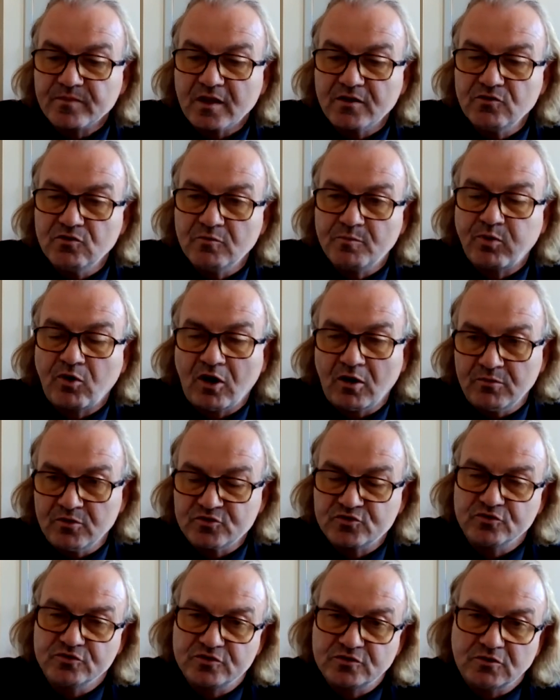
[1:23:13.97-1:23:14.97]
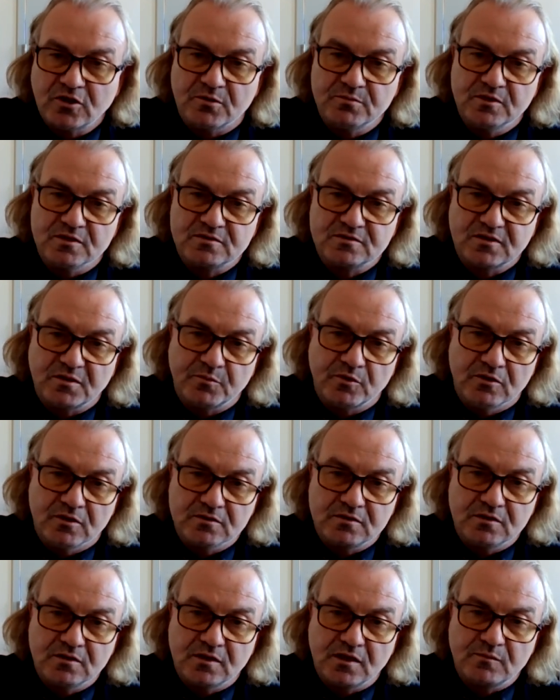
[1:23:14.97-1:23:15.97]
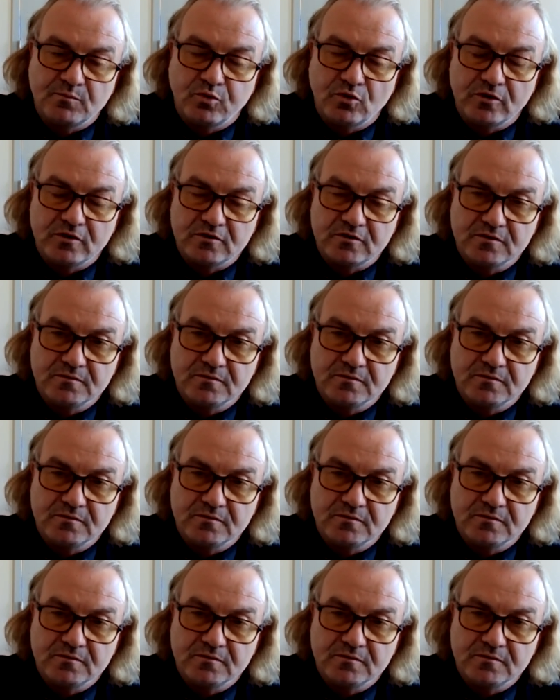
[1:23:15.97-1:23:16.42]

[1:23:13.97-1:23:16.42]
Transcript: you probably should stop the stimulant at that point.